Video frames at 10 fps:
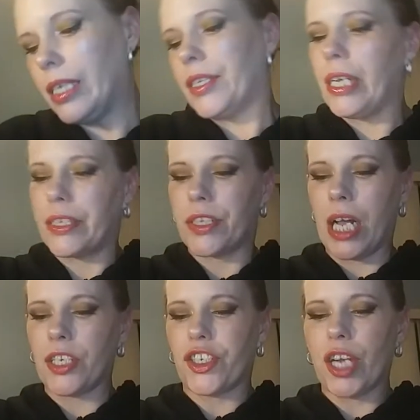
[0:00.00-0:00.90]
It's
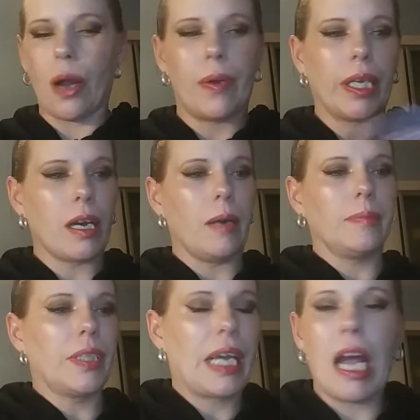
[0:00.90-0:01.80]
not showing.
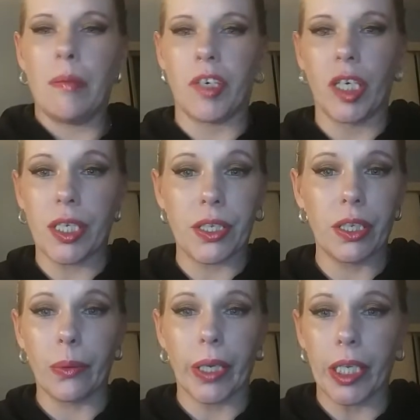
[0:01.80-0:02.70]
The camera isn't
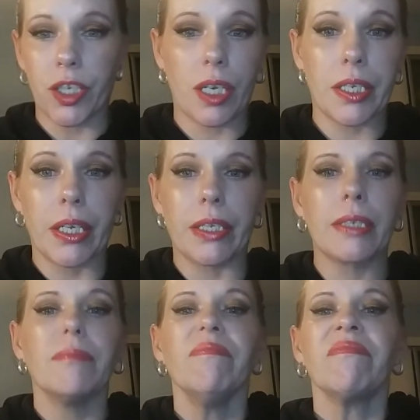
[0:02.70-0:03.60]
doing it justice.
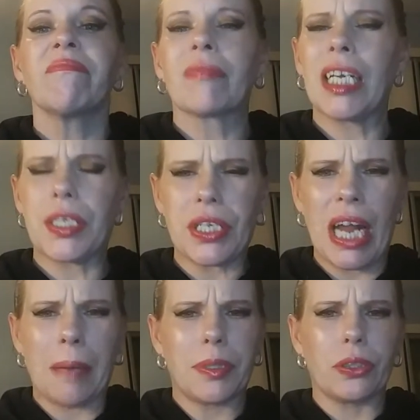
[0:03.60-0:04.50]
It's an
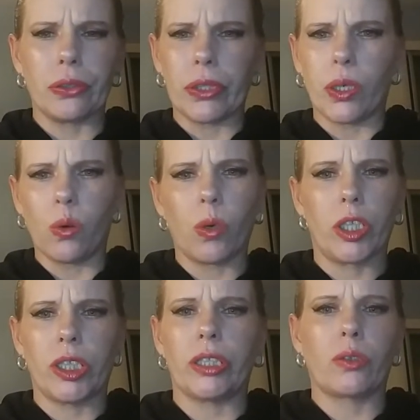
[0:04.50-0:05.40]
absolutely
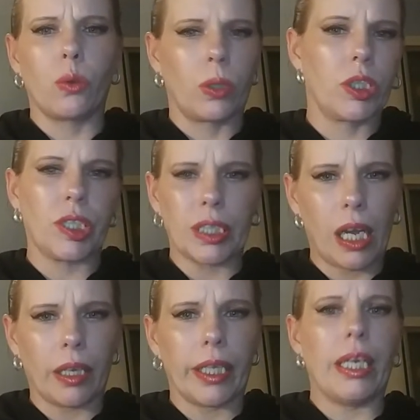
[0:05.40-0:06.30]
gorgeous, gorgeous
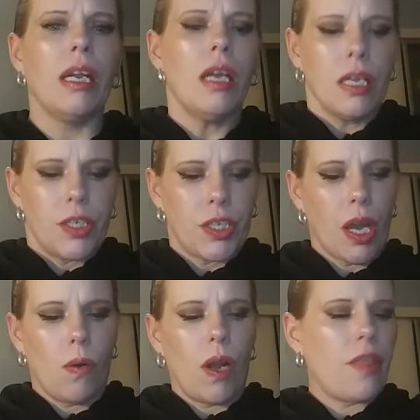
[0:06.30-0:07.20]
highlight.
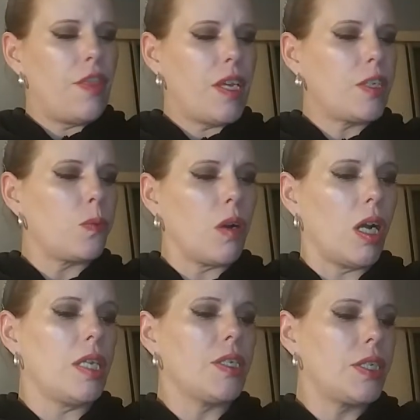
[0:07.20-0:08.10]
So this
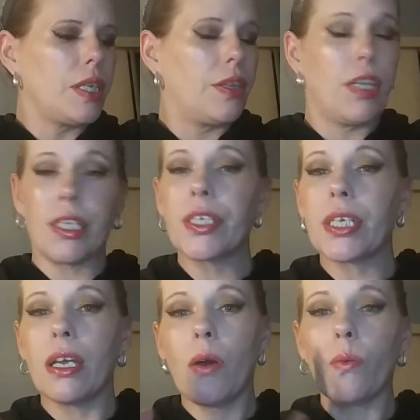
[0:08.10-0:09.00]

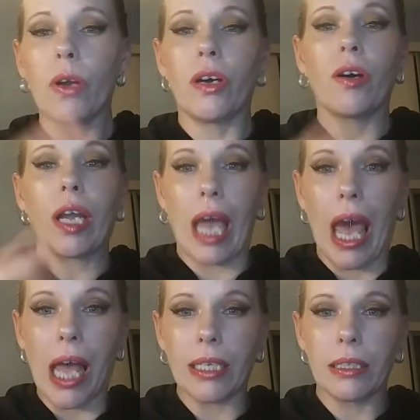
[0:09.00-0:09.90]
will
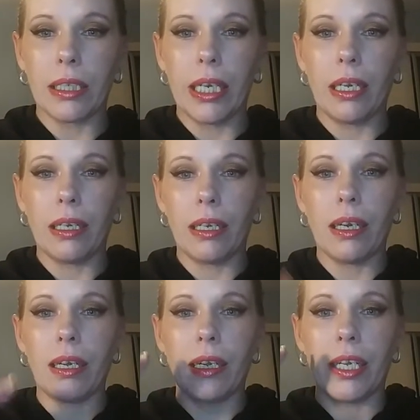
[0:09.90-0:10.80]
get
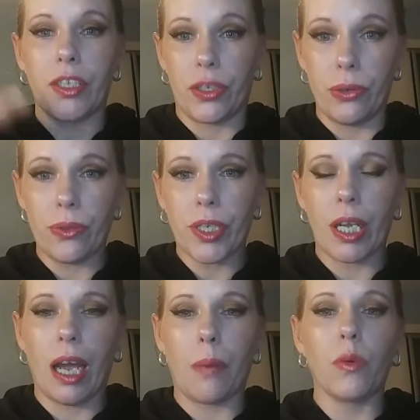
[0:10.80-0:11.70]
its use.
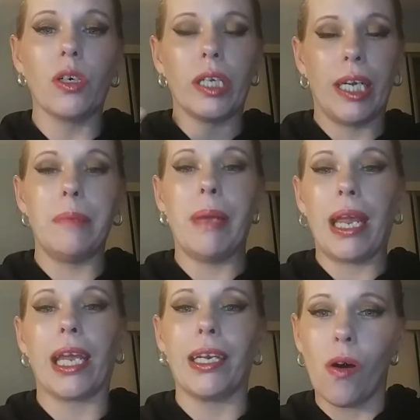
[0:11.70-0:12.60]
I will hit
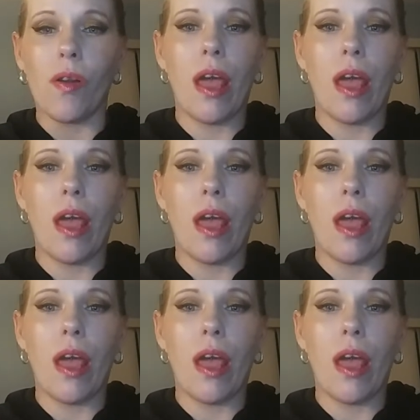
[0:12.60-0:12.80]
pan on